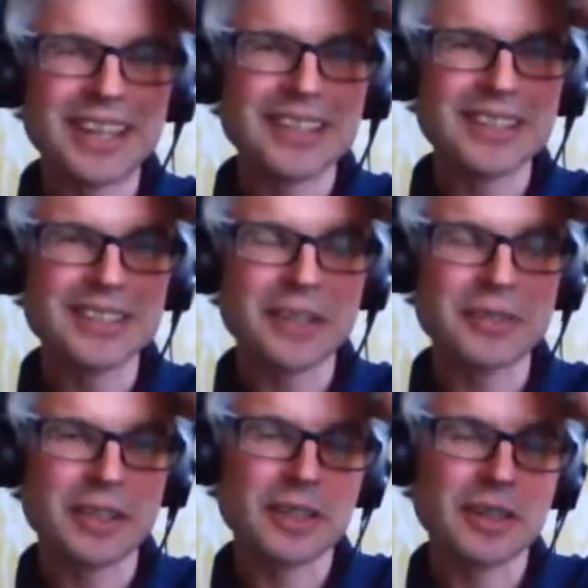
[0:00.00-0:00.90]

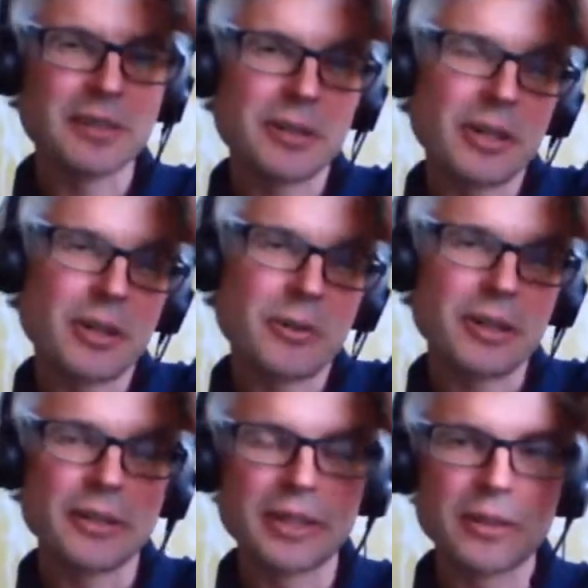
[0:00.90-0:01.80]
definitely they are
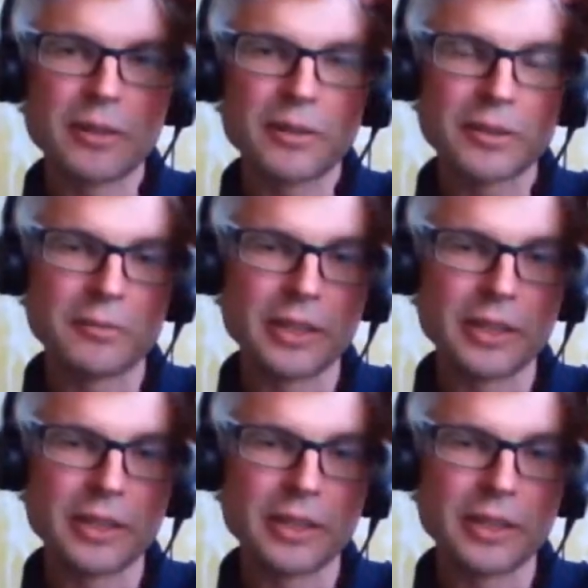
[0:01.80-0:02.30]
a